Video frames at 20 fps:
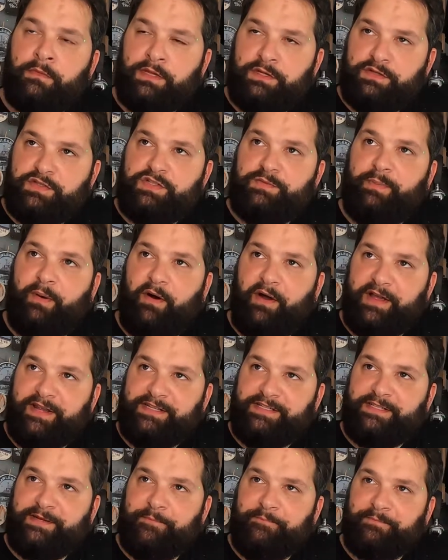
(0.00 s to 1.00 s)

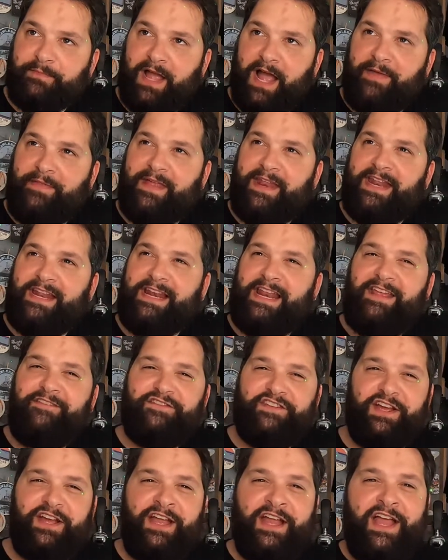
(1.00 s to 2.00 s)
Spice. And then it
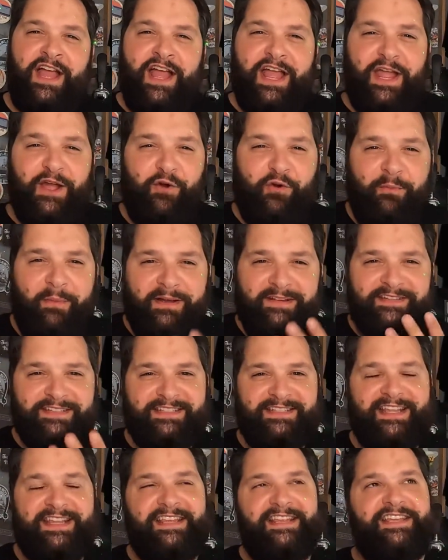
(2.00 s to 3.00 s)
leaves you, it
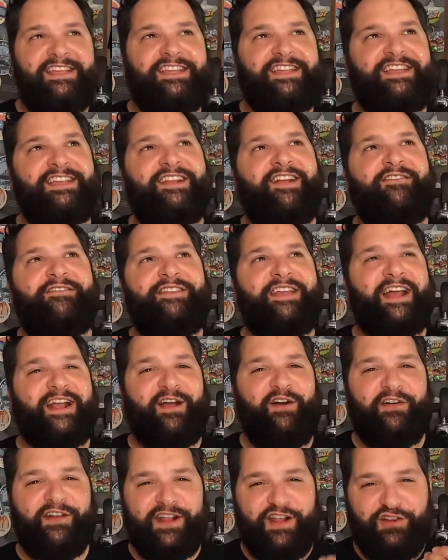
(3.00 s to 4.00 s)
almost, you know, that
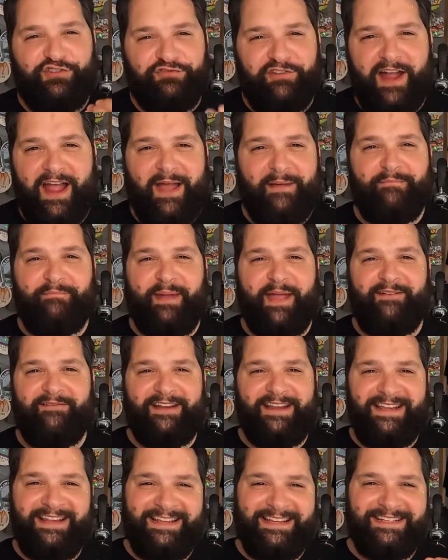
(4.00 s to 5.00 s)
kind of
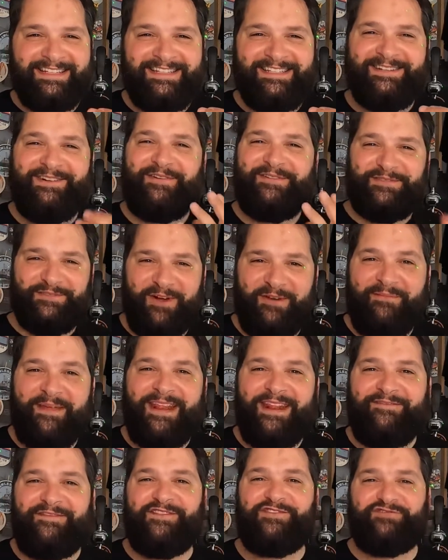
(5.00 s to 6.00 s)
cranberry. Do you know what I
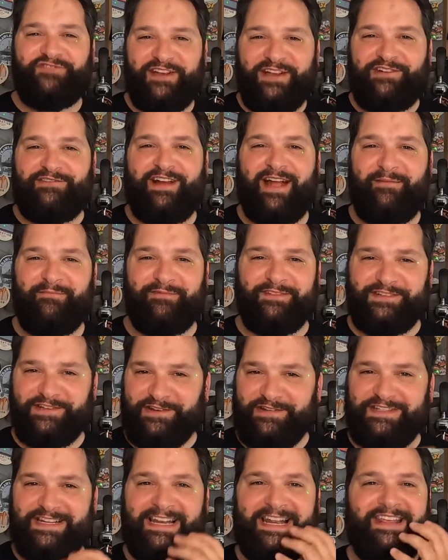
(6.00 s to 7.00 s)
mean? If you drink cranberry
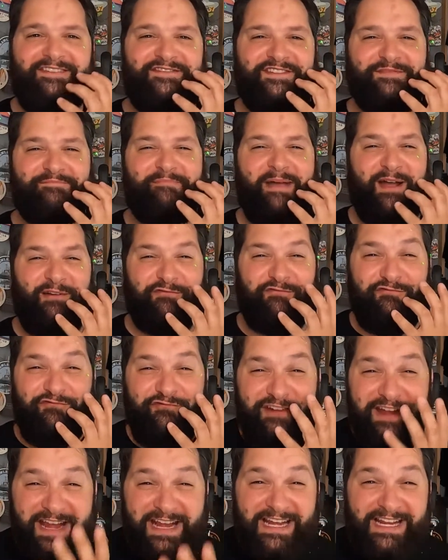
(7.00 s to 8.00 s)
juice, it leaves your mouth
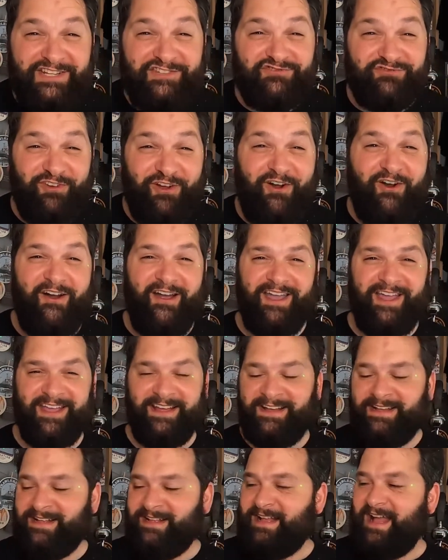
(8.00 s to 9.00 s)
really dry.
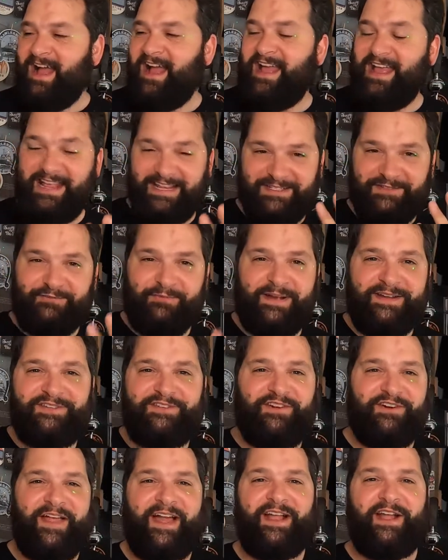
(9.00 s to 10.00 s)
It's almost
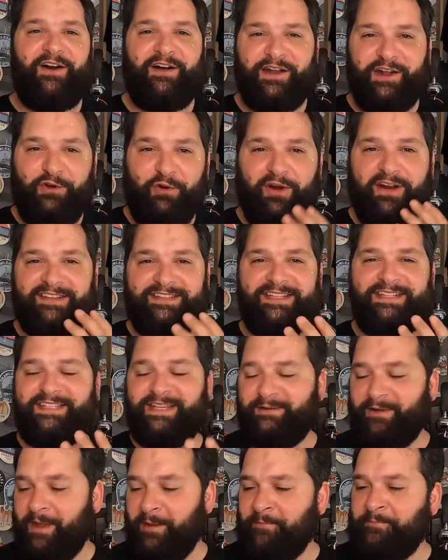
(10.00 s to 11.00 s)
got that kind of quality
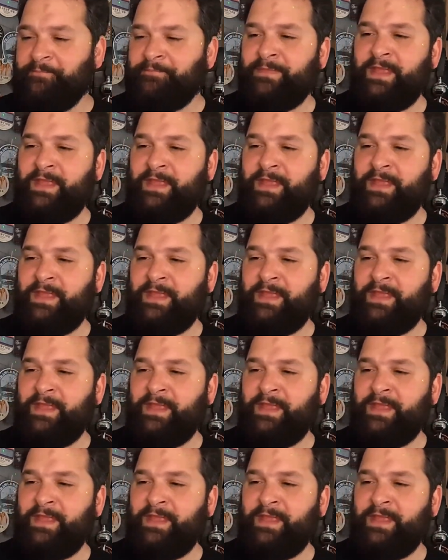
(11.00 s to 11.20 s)
to it,